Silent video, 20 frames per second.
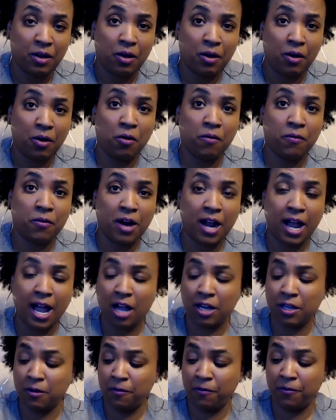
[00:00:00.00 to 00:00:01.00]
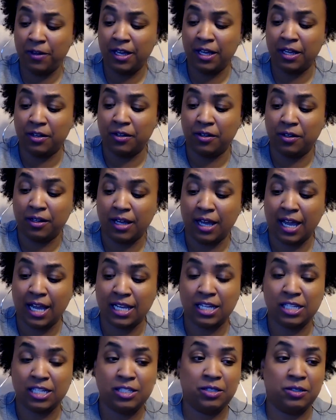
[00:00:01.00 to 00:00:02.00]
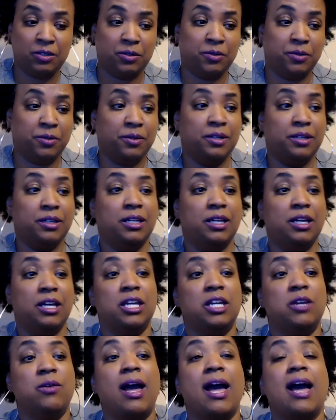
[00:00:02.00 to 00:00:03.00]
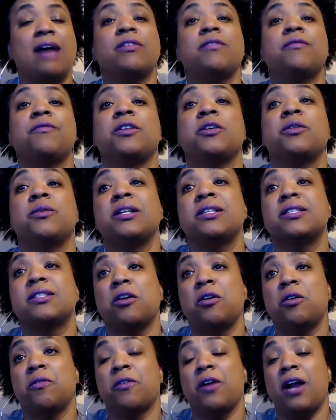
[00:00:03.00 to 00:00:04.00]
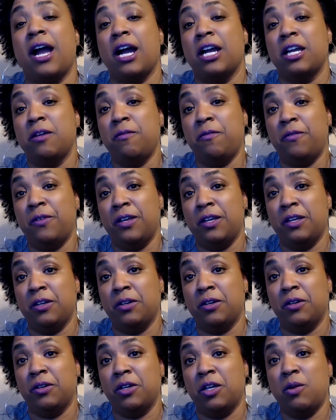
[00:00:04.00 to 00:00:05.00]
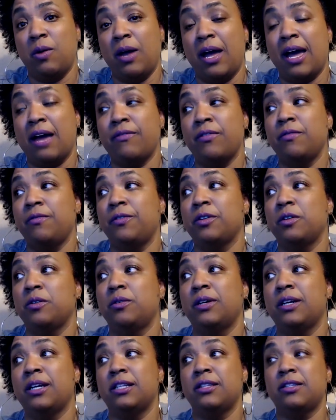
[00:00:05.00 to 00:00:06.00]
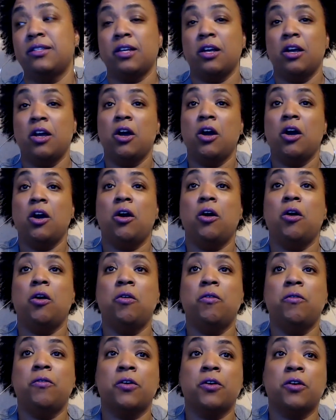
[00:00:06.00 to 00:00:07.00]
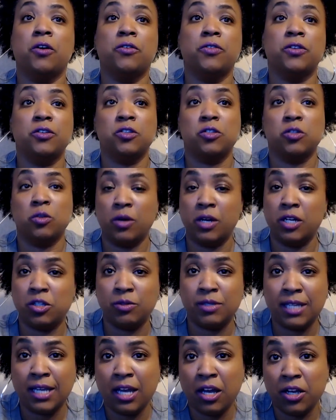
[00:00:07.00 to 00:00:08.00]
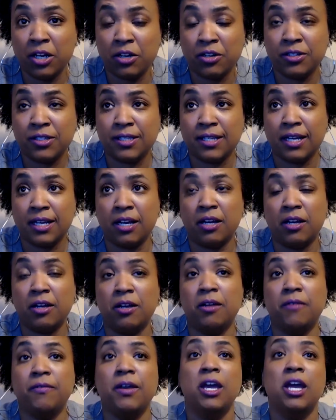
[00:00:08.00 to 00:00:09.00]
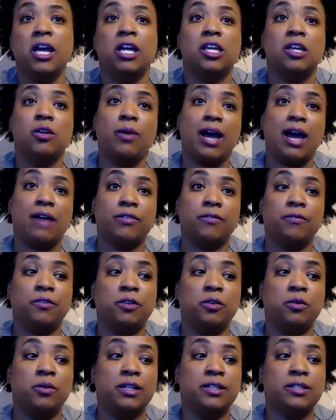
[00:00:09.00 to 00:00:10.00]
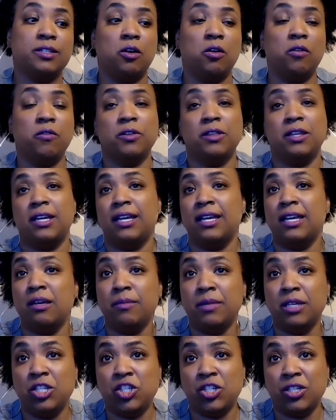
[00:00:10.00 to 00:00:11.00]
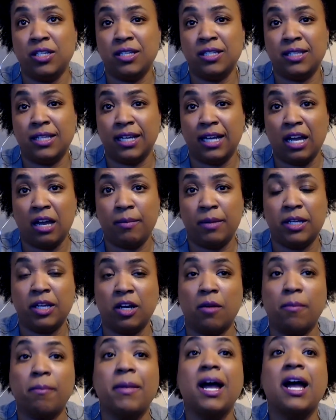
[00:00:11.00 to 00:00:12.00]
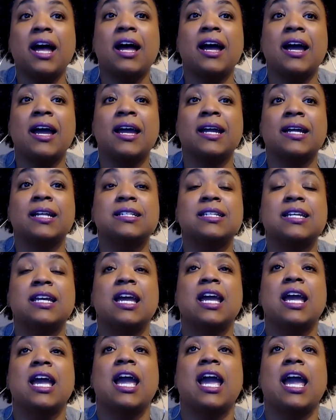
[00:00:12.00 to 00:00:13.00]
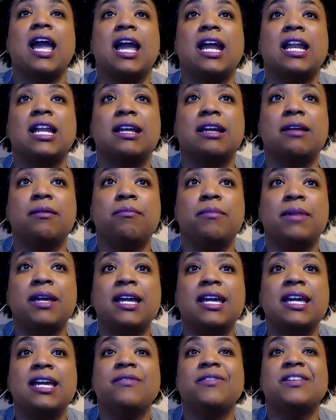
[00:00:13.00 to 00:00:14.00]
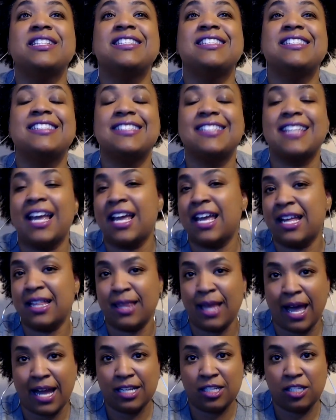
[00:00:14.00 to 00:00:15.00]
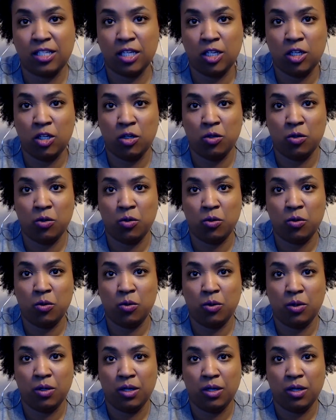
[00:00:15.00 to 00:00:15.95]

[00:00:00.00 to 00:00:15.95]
over how you feel, and you do. You have influence over how you feel. You have influence over the stories you tell yourself. You have influence over the images that come in your mind. And me even saying that to you